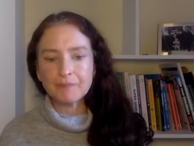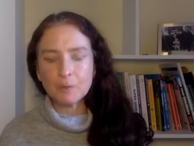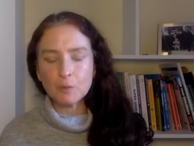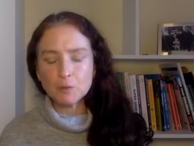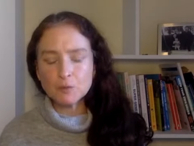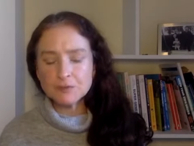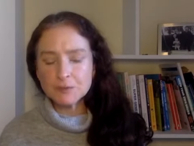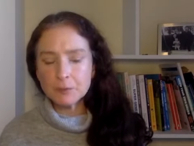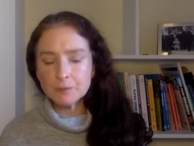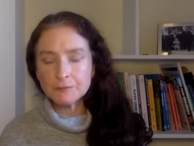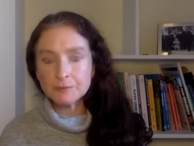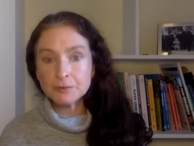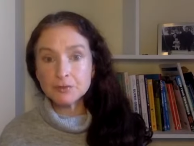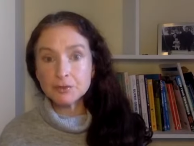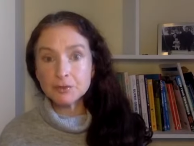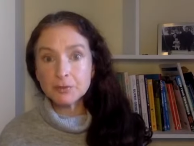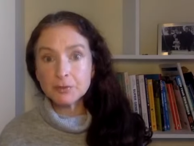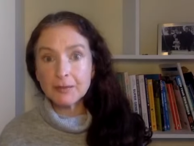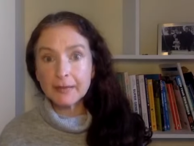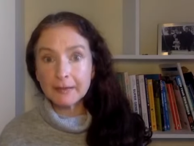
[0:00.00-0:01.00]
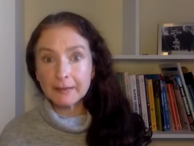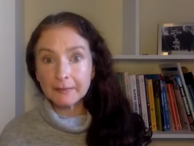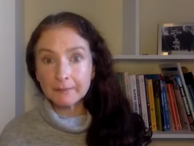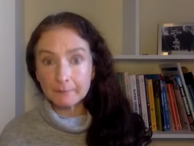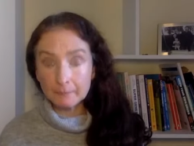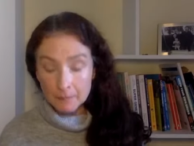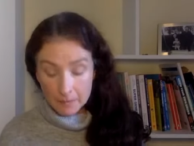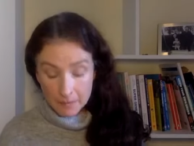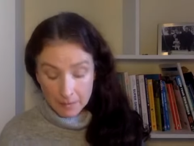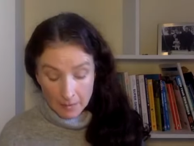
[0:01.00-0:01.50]
also, if you do get
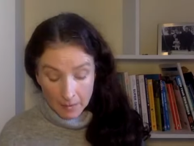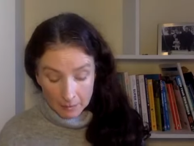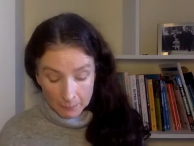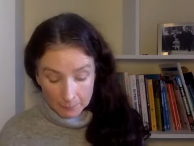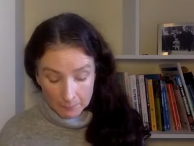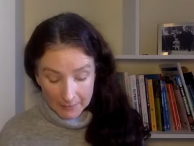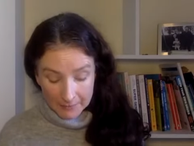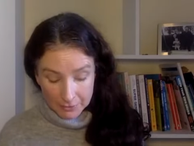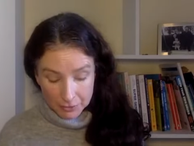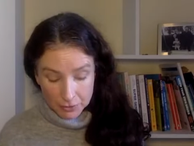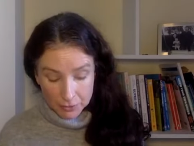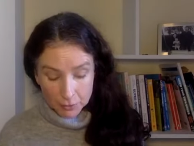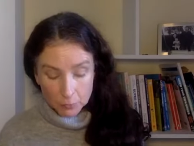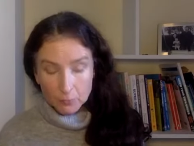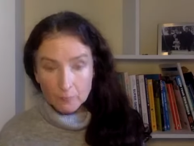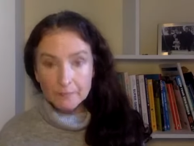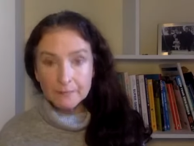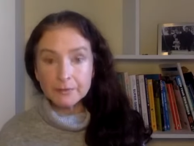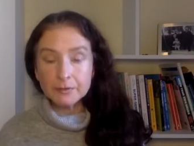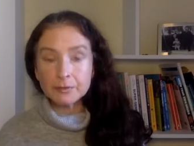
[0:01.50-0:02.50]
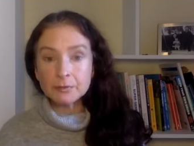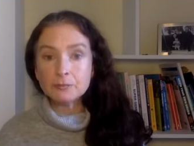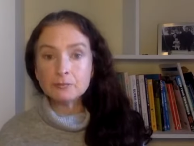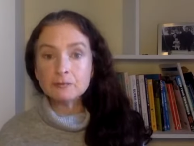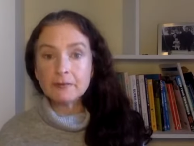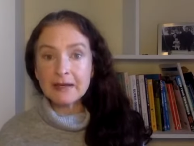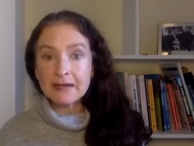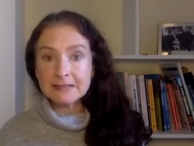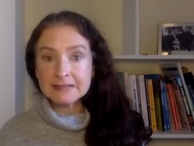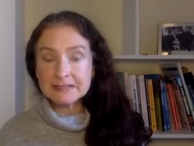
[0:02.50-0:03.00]
ill, make sure that you
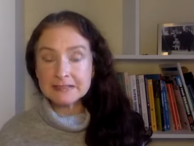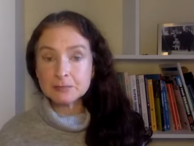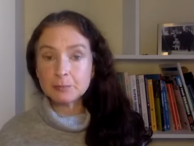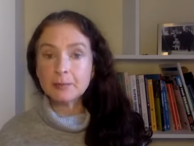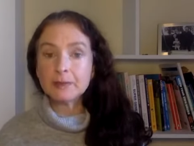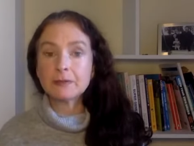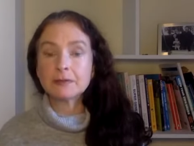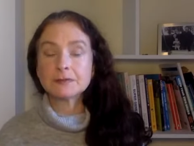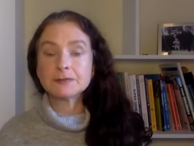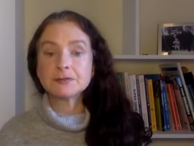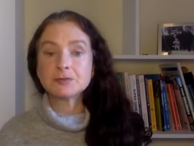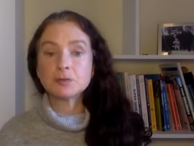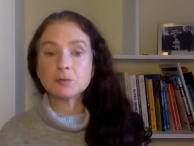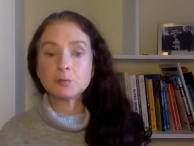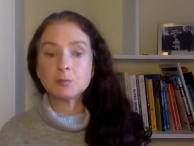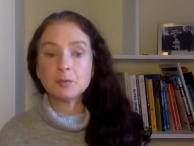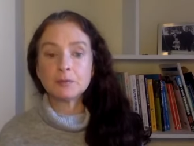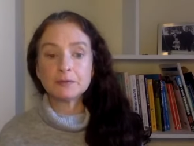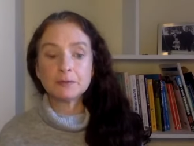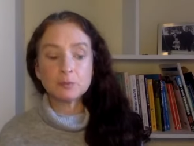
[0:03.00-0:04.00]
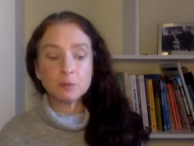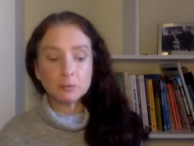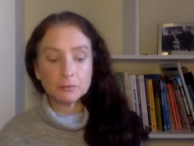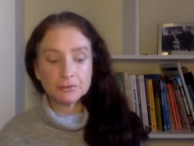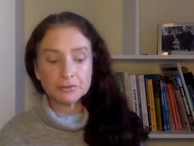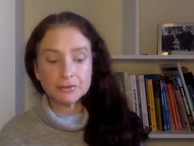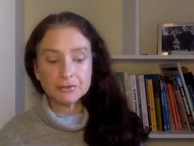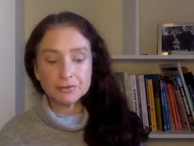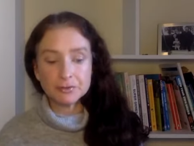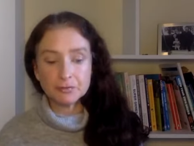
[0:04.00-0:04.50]
rest, because your body
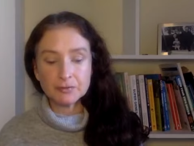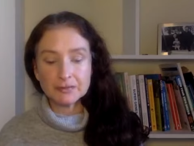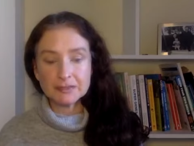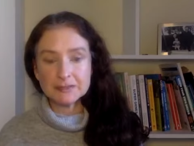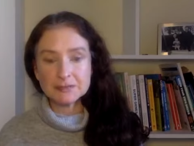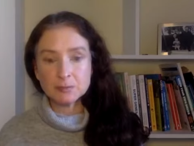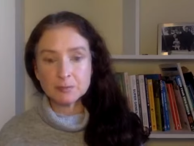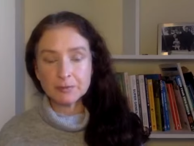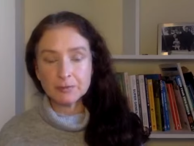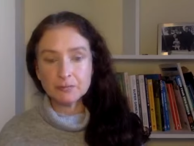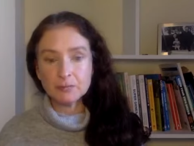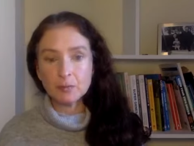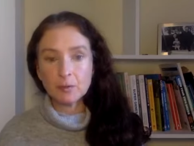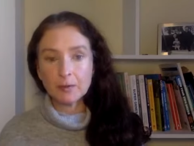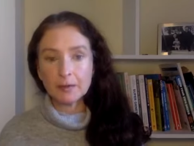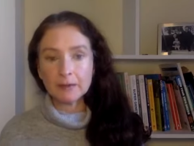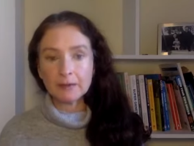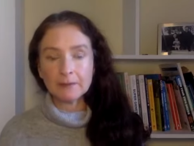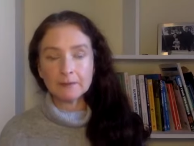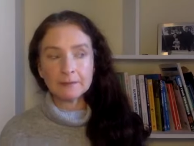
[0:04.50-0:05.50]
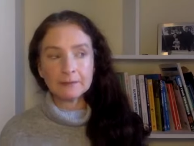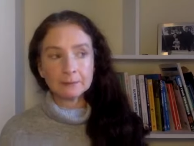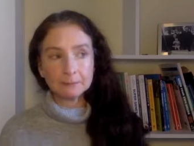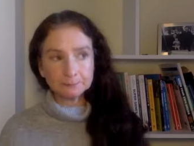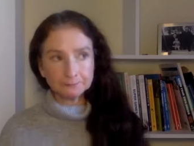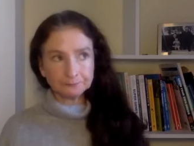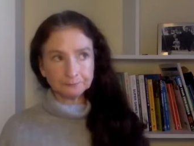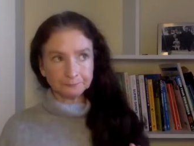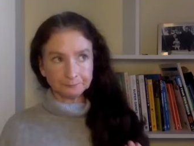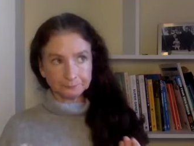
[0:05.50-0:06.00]
wants you to rest when you've got
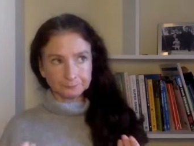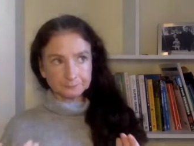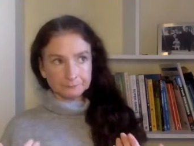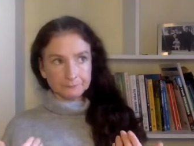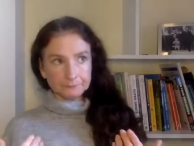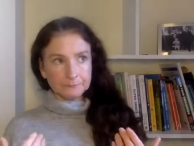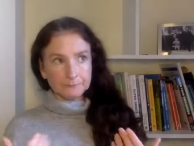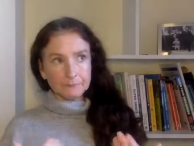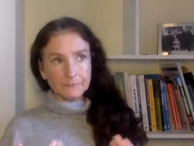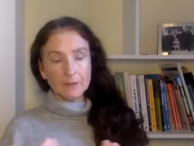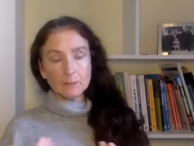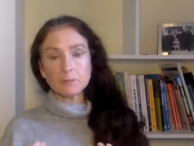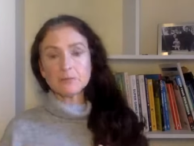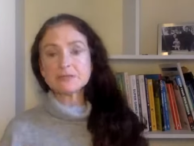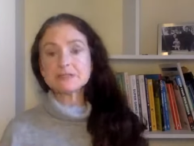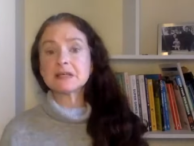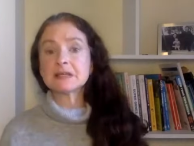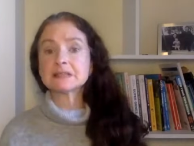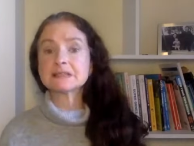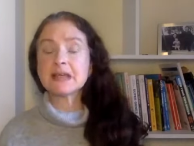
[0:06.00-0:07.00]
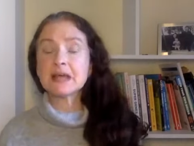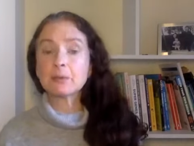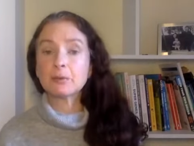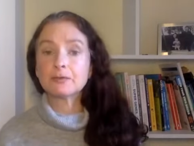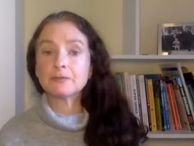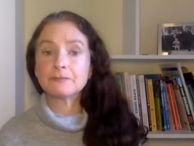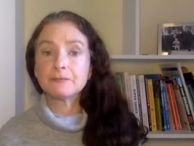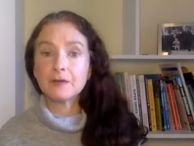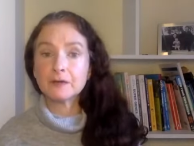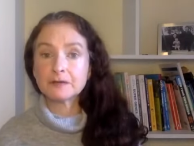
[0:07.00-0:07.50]
anything, because that's how
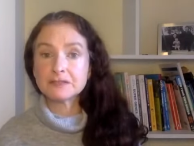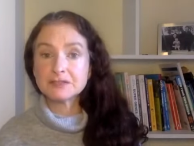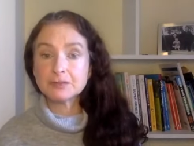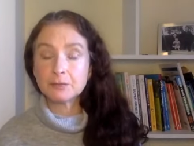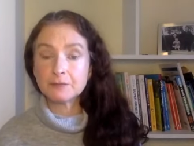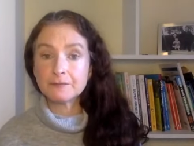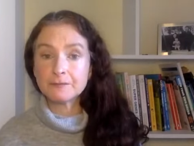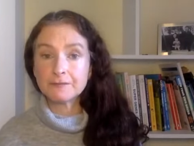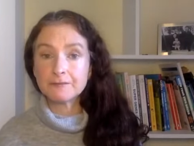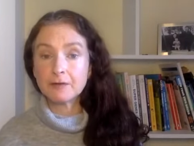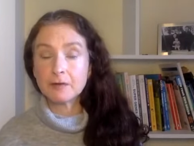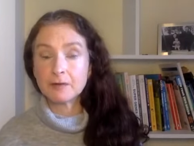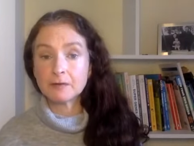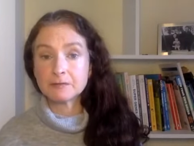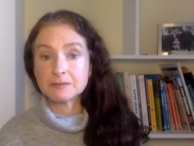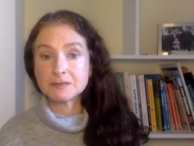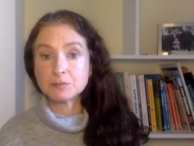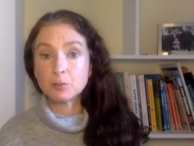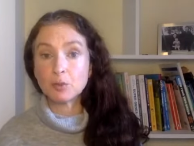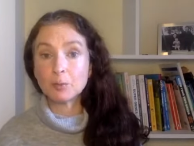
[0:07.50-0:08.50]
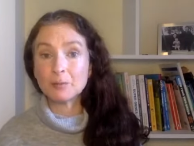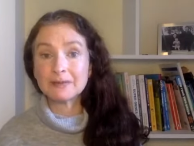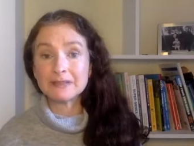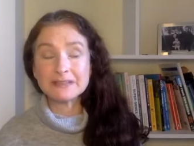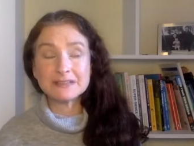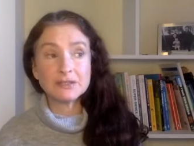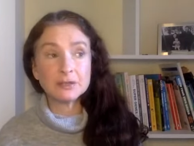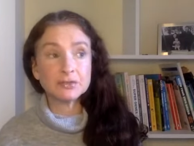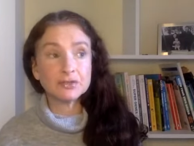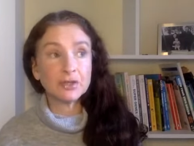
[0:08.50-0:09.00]
it fights off the virus
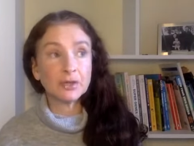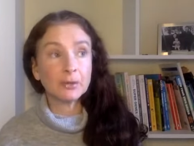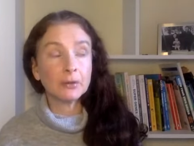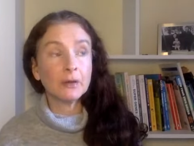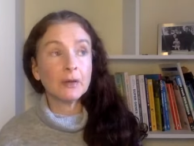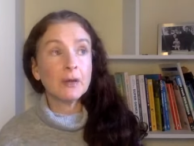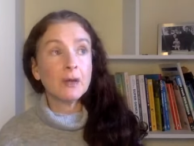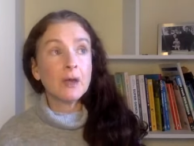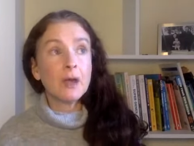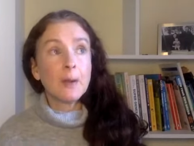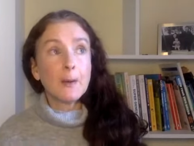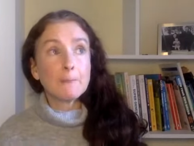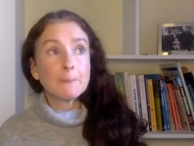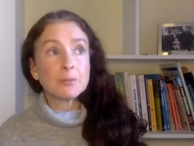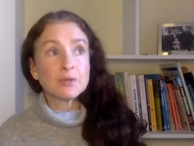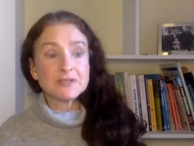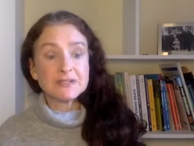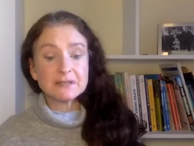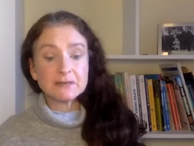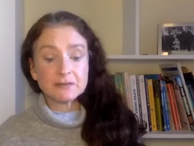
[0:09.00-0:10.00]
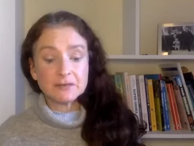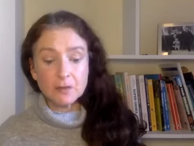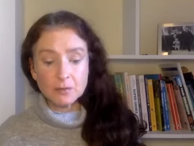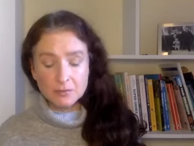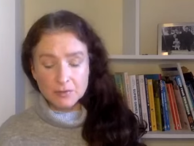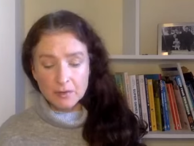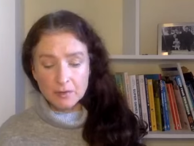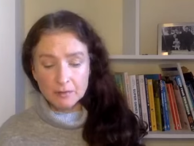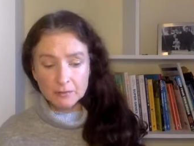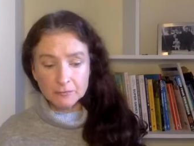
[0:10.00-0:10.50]
properly. So
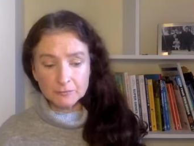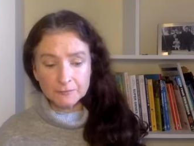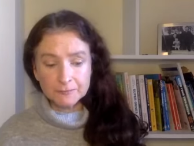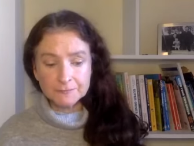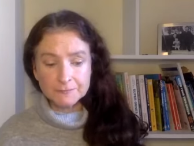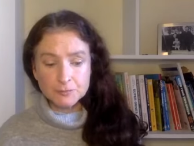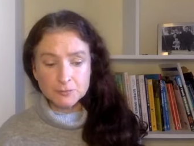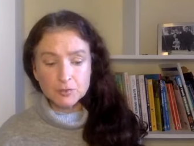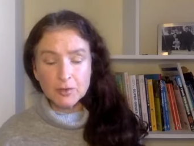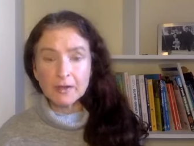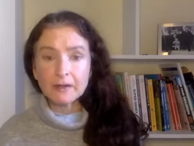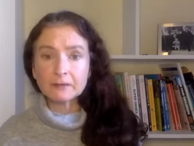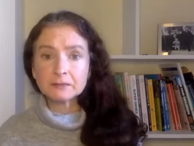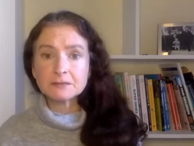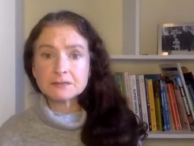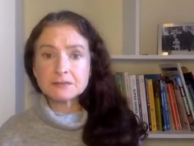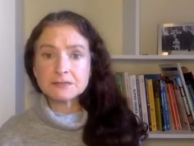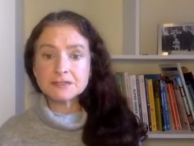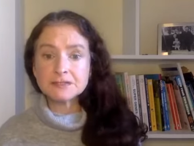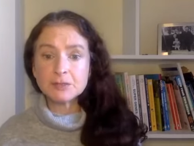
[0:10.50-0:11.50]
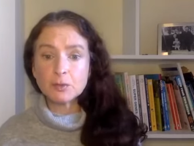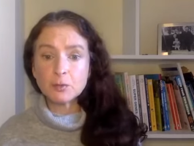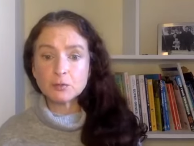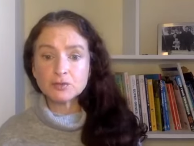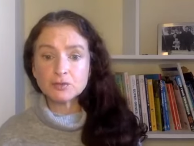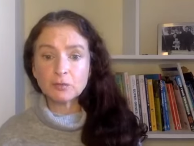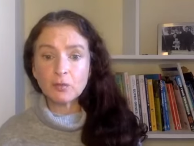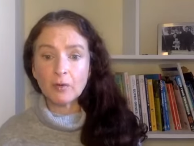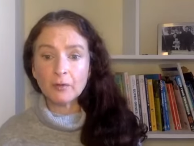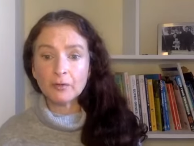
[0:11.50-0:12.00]
don't kind of try and
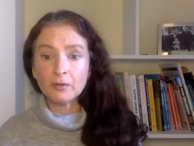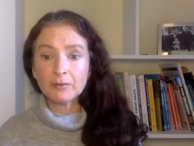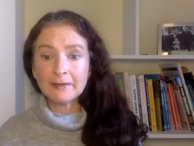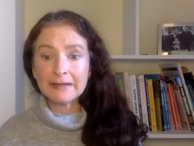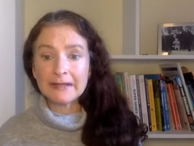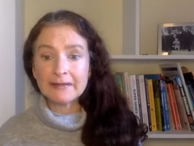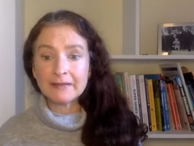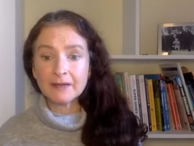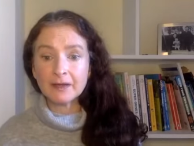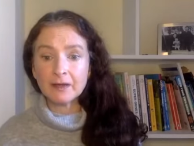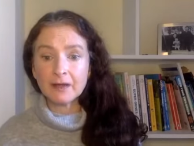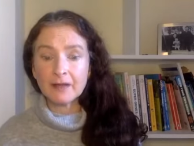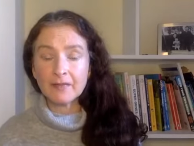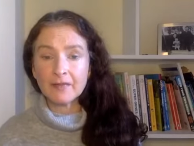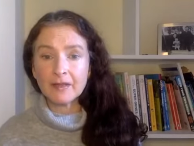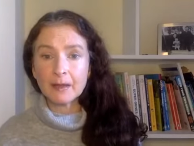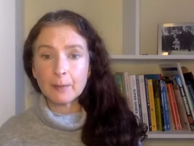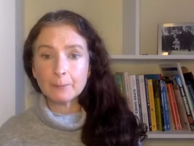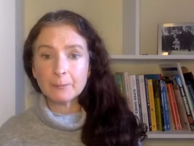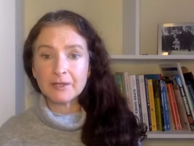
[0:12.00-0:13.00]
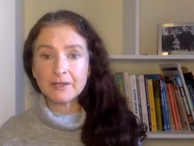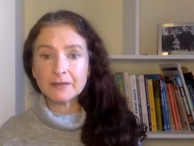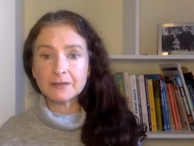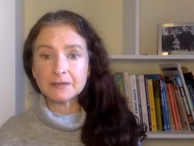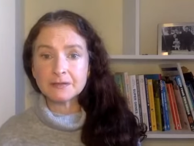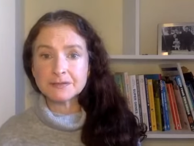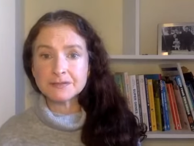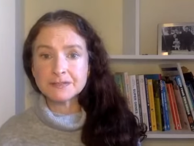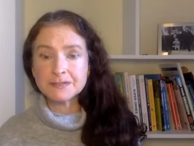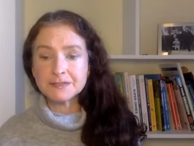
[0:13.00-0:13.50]
soldier on or anything like that,
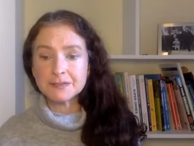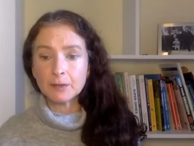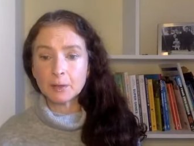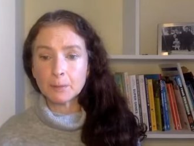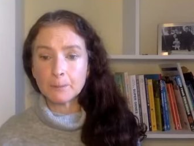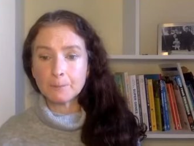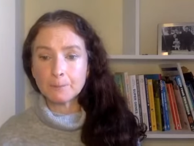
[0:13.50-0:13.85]
because